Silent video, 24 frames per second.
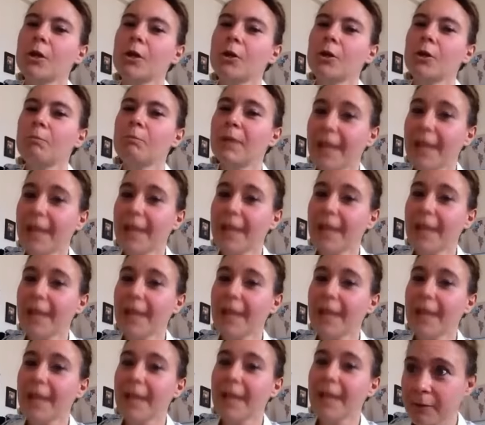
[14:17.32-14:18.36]

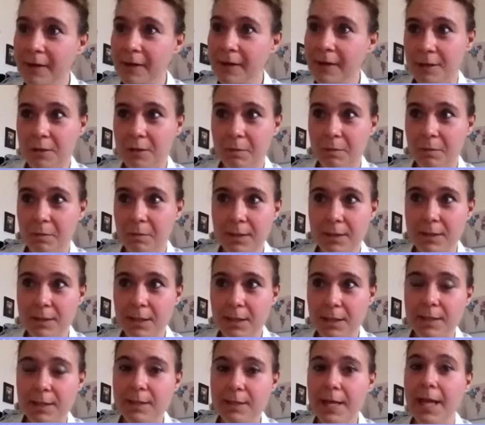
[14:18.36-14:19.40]
Molecular rearrangement
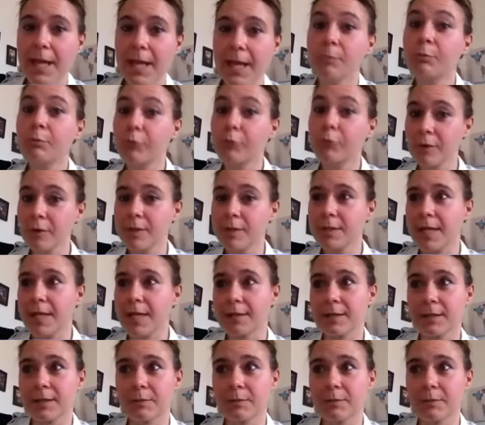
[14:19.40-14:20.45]
is a
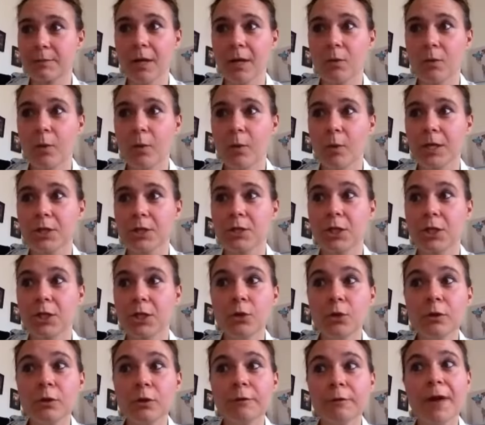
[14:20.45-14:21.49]
process by which the
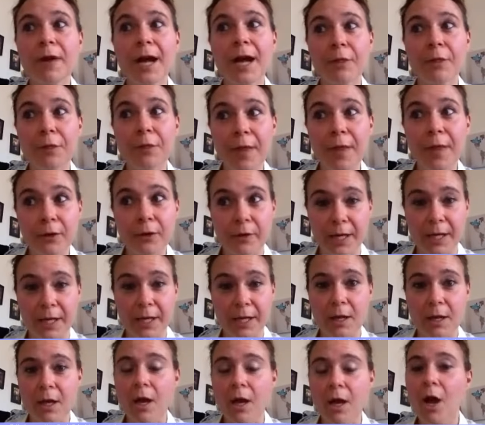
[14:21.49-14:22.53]
unified
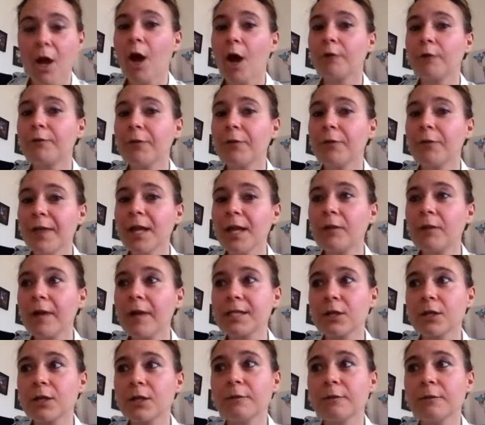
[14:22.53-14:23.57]
theory of
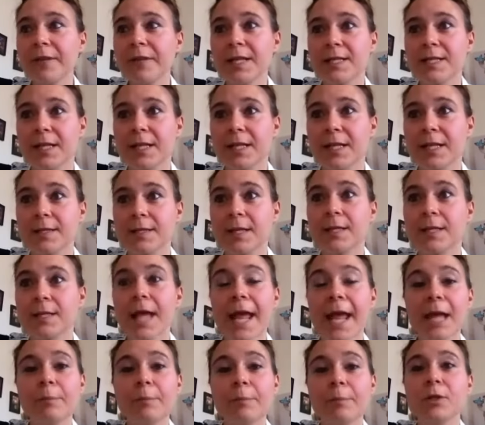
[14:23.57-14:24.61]
theoretical physics is
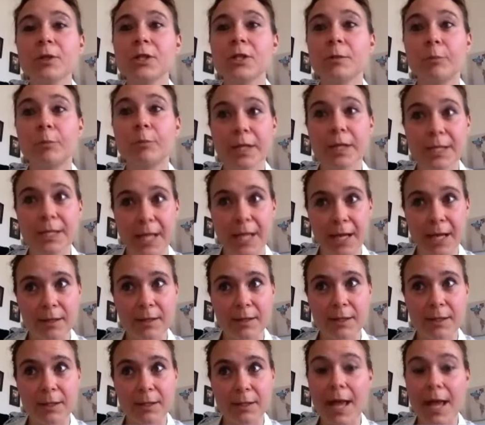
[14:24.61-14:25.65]
able to
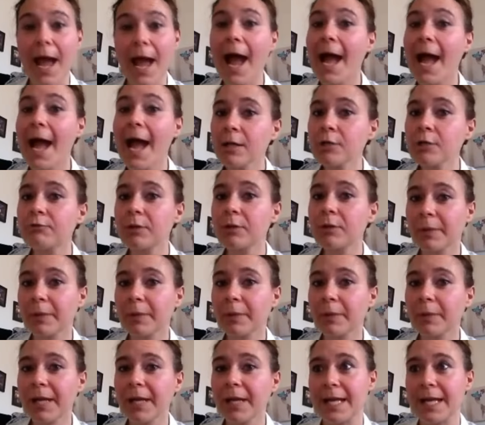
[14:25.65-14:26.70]
predict and
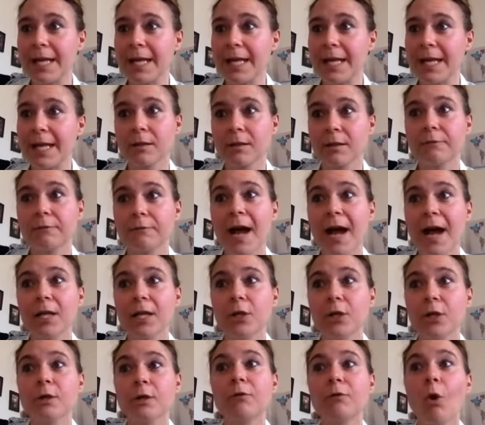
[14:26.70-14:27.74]
replace the
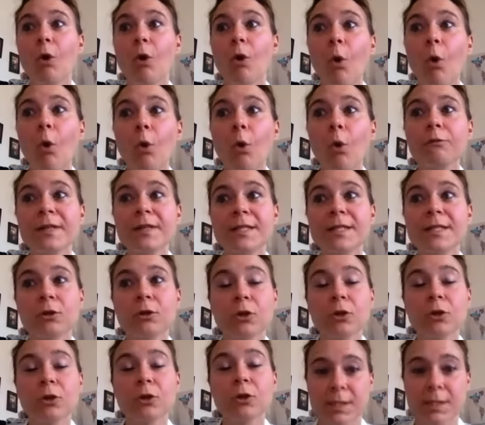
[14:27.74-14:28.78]
values of all
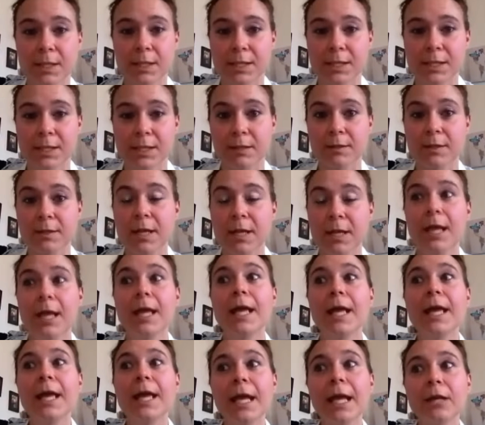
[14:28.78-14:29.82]
physical quantities
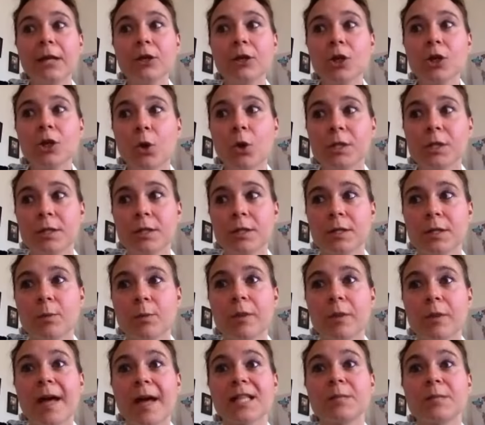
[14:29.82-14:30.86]
in accordance
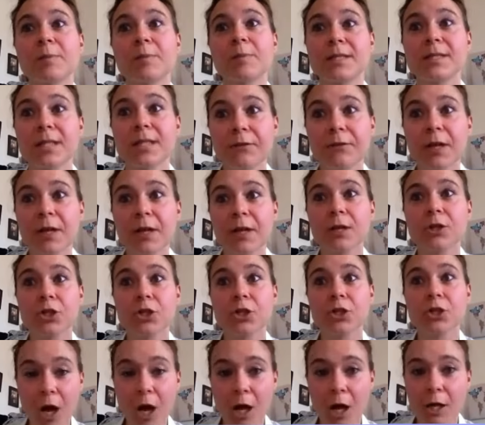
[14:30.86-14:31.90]
with their specific
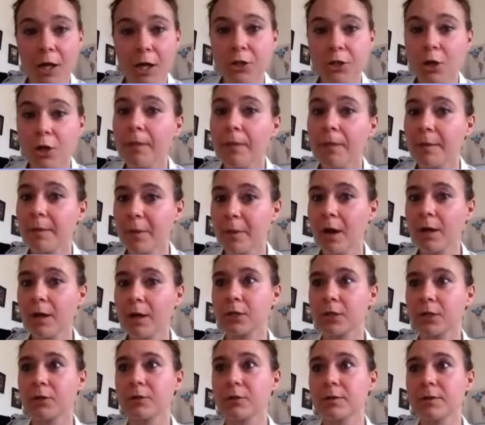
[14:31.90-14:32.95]
charge on their
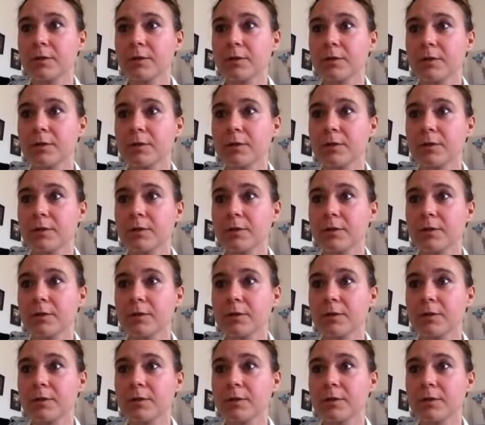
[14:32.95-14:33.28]
particles.